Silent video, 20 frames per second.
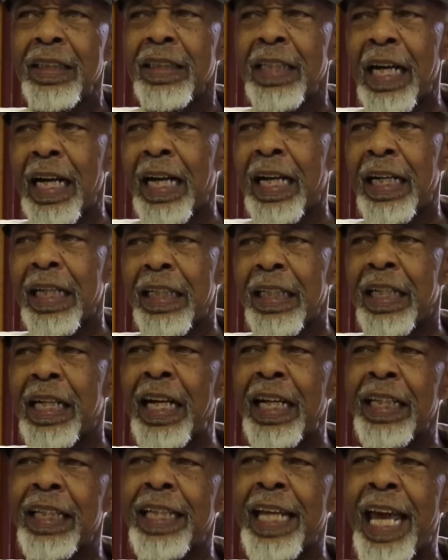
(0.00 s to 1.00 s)
uh,
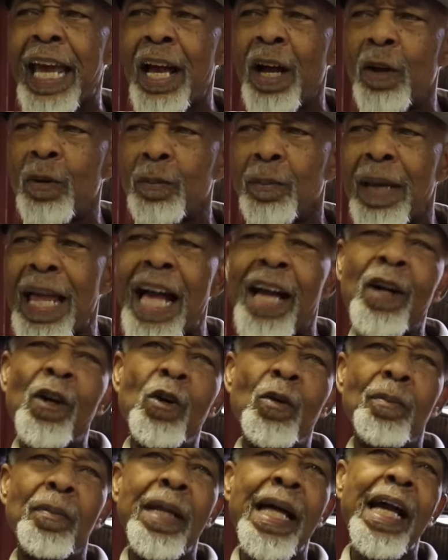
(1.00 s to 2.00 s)
cut down black
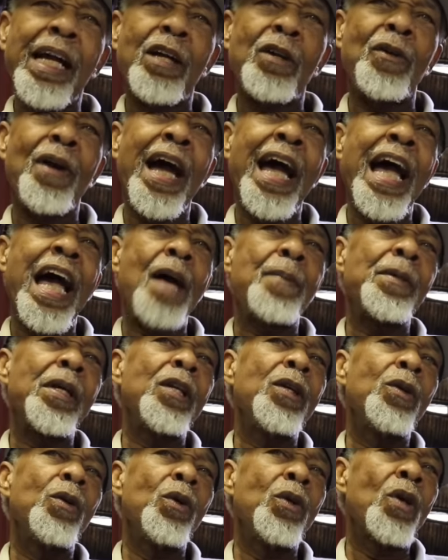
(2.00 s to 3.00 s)
on black crime
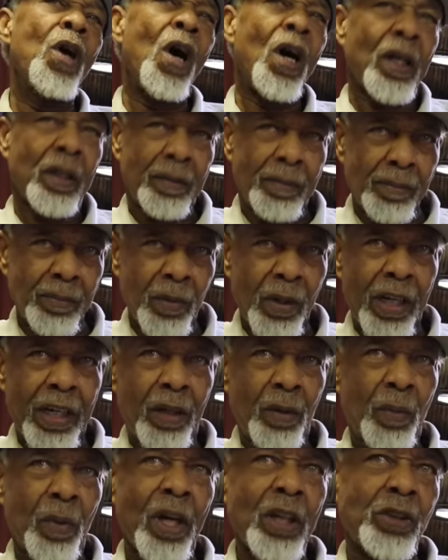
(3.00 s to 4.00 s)
in New York, where
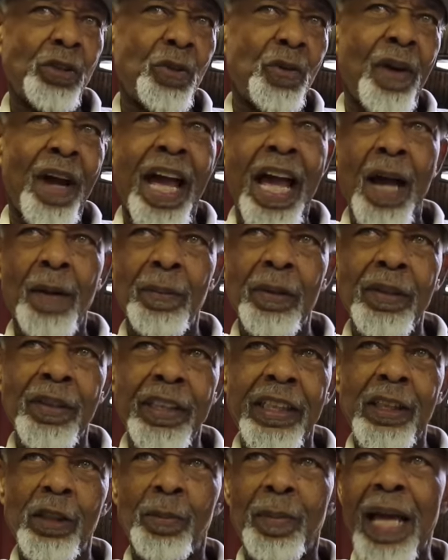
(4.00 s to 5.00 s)
the worst crime
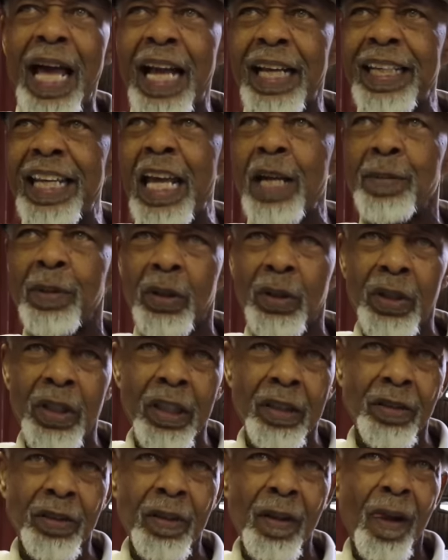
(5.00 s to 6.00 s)
was in the black
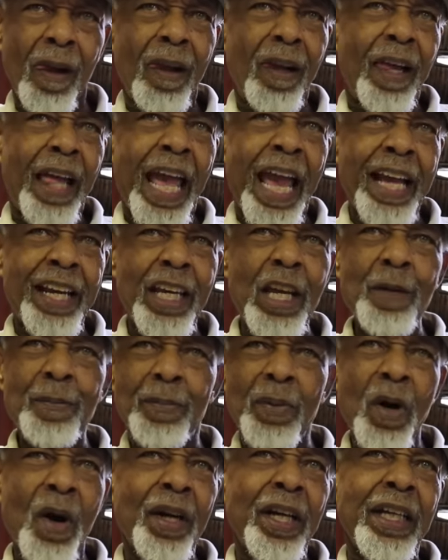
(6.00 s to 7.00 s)
neighborhoods and he
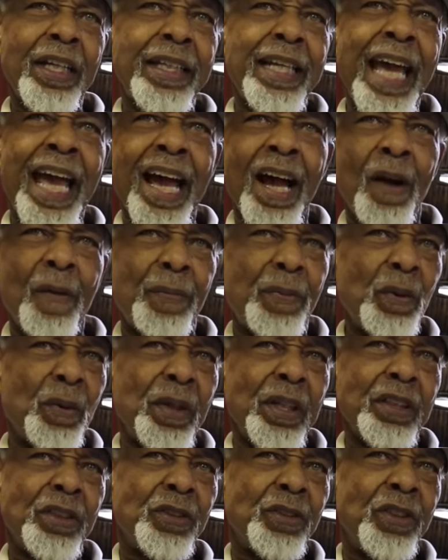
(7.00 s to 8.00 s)
brought it down through
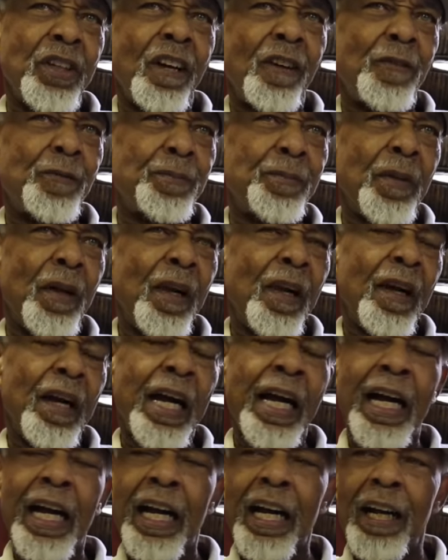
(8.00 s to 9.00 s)
this tough
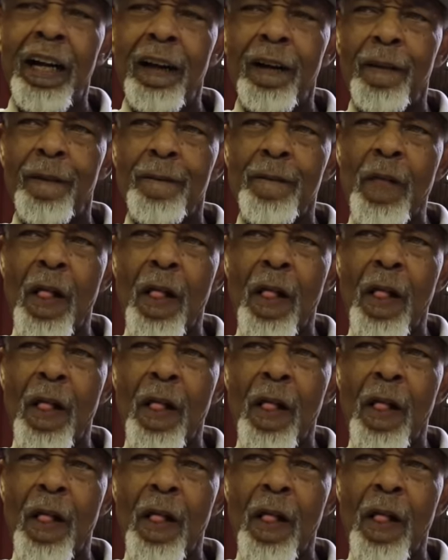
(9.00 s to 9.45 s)
uh,